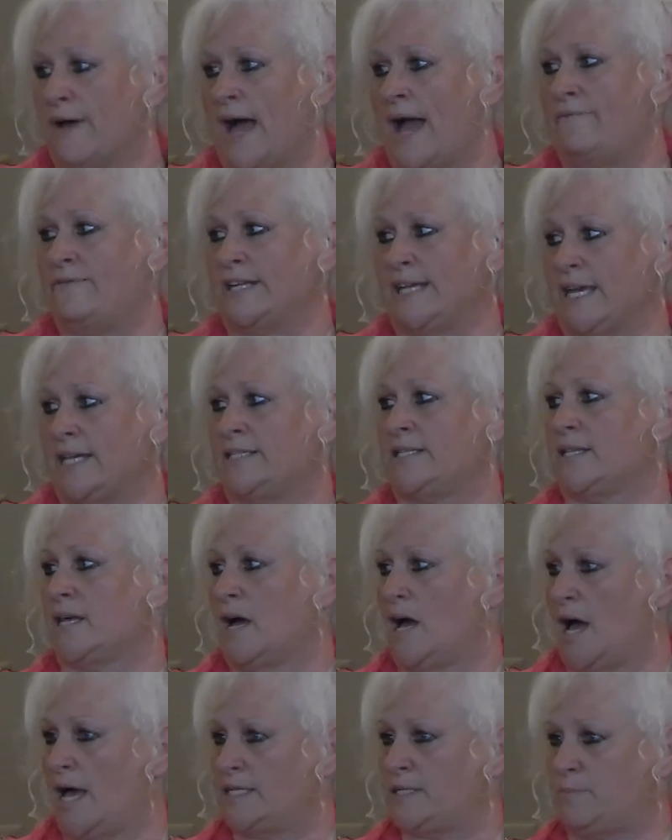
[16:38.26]
That he even
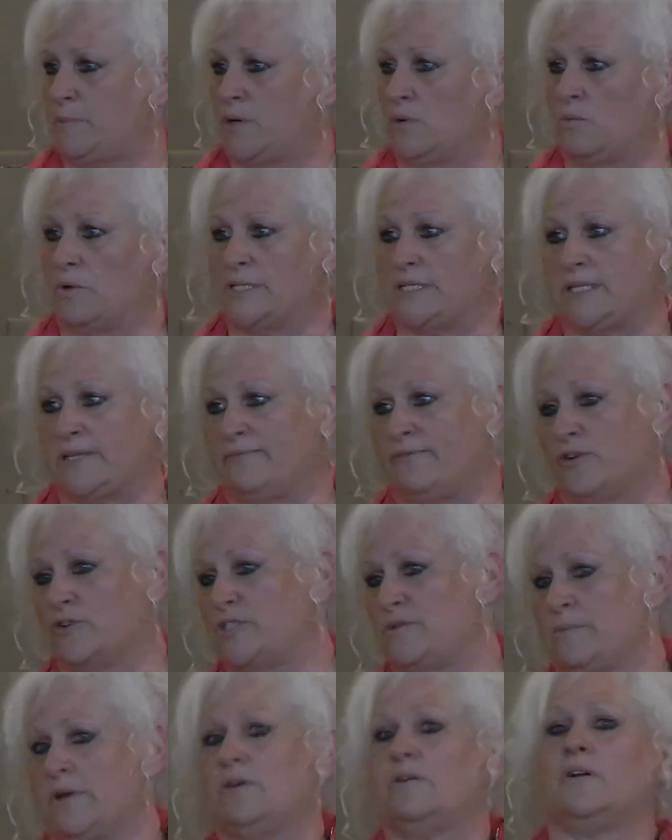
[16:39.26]
survived to get to the
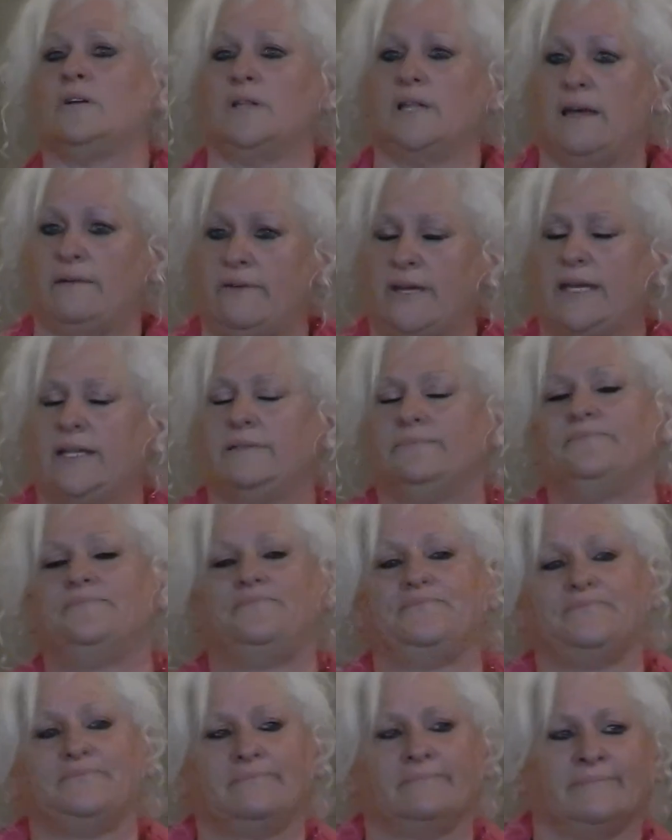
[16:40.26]
hospital was the first
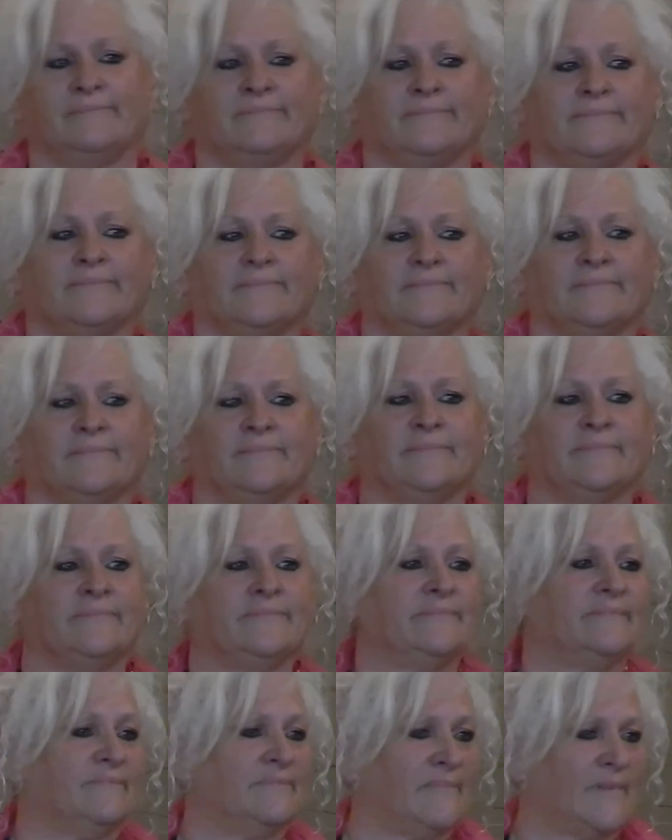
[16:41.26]
miracle
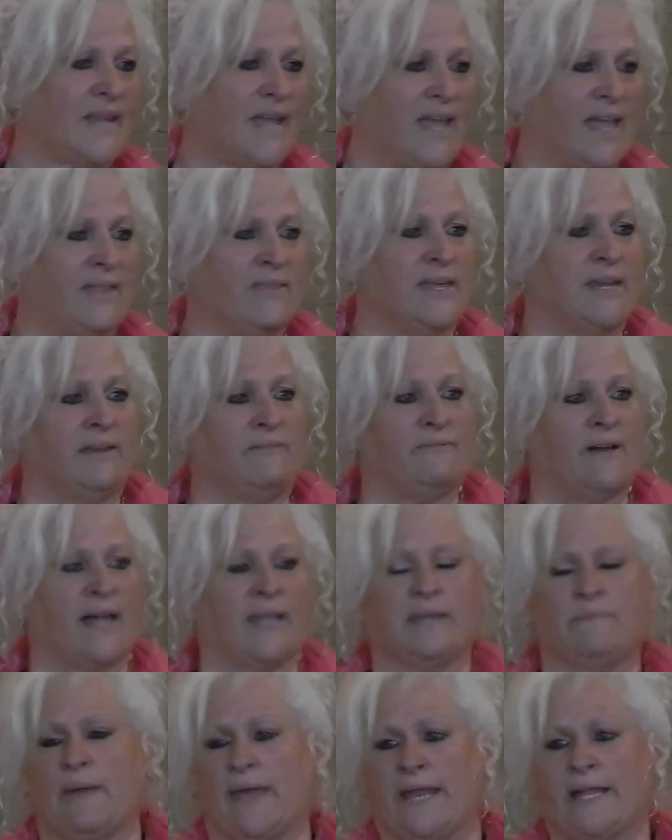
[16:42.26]
I did.
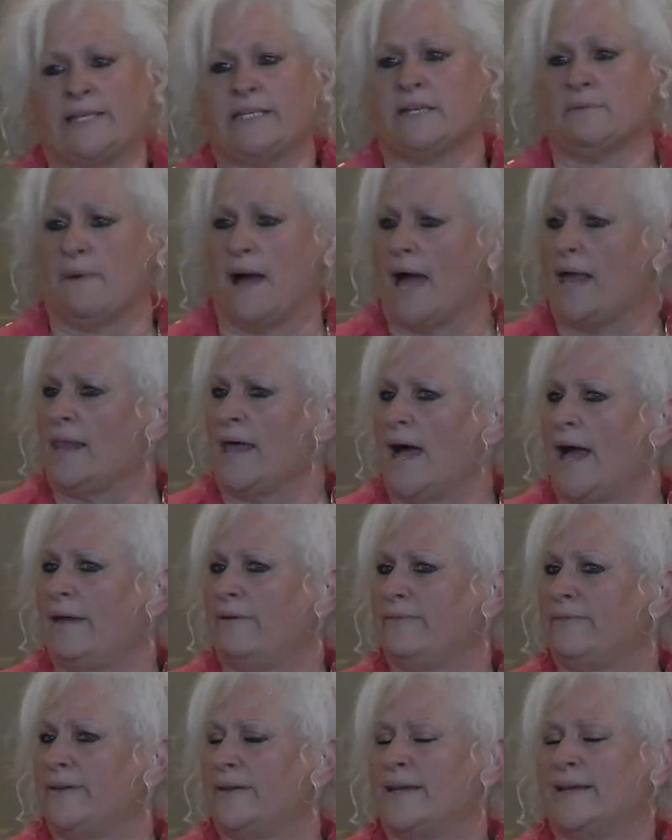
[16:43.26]
And that he finally
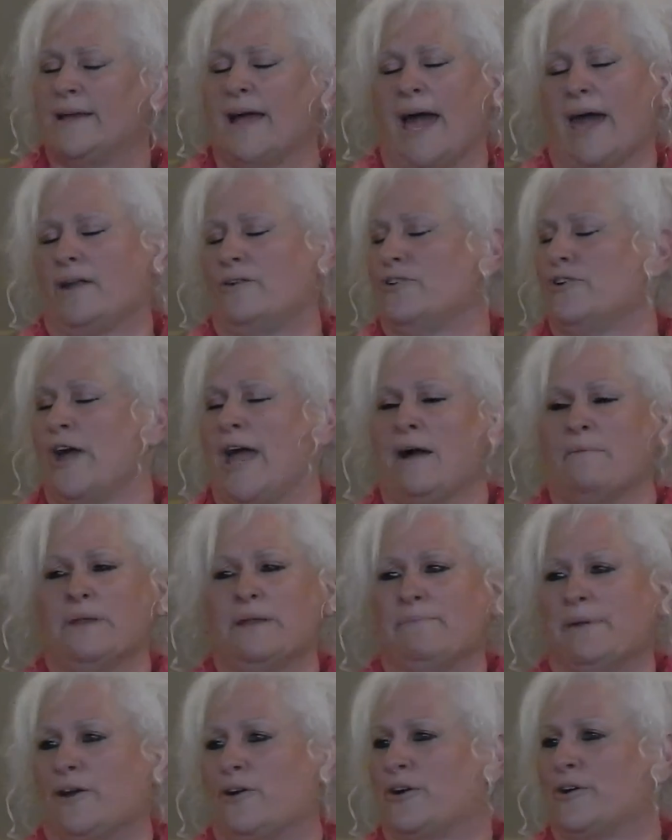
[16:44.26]
made it to my life.
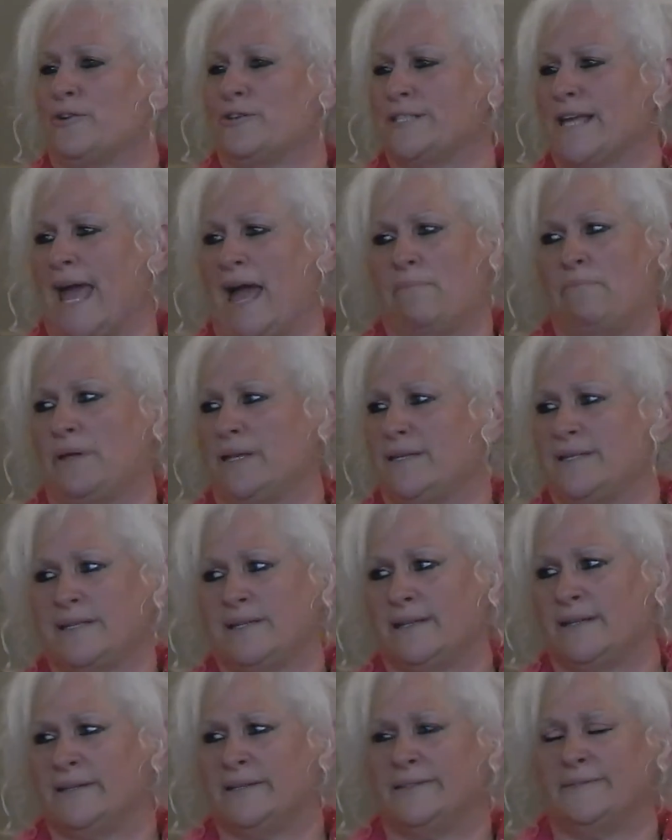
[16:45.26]
I don't know how many
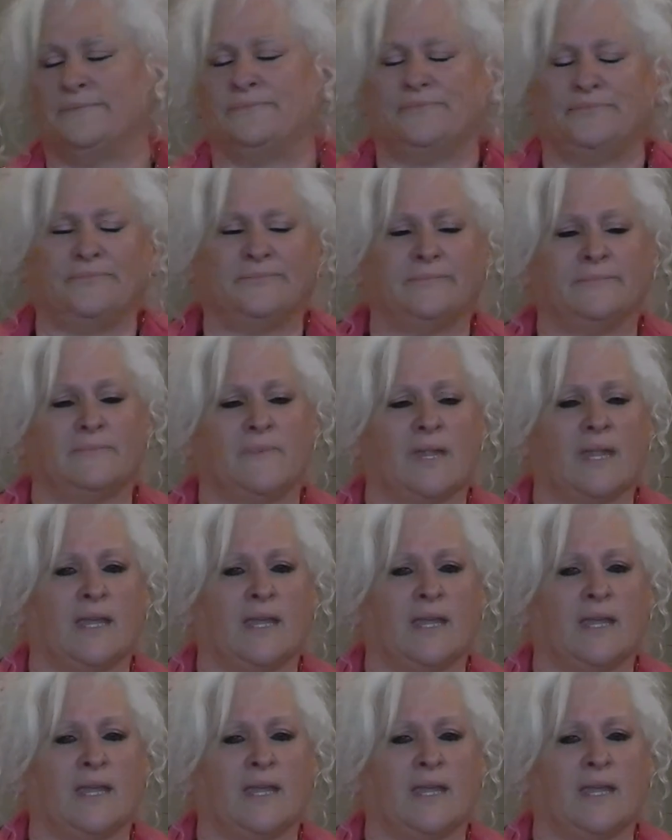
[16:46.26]
miracles happened.